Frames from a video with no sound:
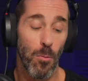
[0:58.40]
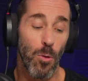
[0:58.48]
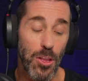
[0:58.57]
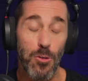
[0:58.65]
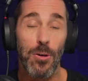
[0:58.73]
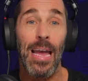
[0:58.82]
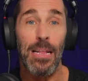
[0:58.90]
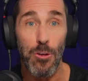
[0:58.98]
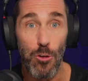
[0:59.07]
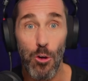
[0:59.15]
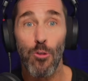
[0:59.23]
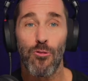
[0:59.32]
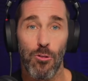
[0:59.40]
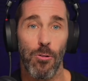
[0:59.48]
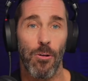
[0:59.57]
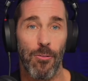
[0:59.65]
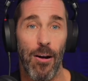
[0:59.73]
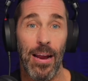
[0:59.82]
When you get used to
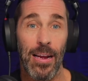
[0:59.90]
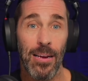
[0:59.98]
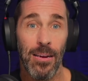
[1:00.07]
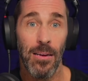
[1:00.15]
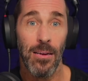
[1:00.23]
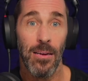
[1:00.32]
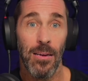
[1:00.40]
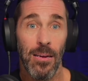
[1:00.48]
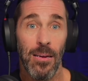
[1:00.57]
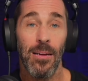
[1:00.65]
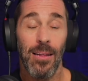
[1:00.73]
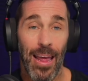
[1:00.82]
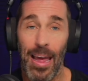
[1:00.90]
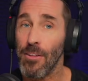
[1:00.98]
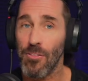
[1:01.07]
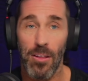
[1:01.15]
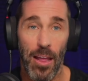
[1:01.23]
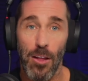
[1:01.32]
a ring,
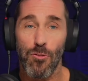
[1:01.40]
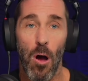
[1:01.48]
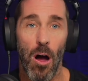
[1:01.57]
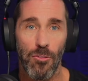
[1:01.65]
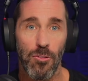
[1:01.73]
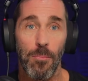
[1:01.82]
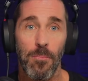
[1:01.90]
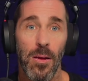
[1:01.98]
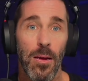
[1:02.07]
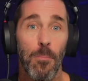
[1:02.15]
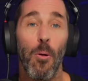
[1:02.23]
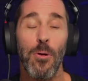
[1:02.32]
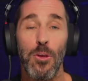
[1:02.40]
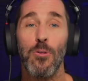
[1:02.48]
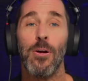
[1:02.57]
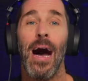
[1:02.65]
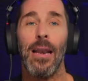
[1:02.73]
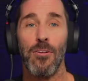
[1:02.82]
it's awesome. But when
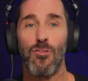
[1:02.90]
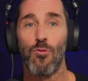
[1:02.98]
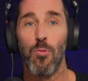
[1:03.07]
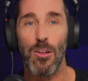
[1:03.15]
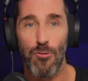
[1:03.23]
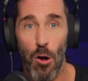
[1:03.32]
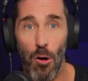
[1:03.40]
you got to switch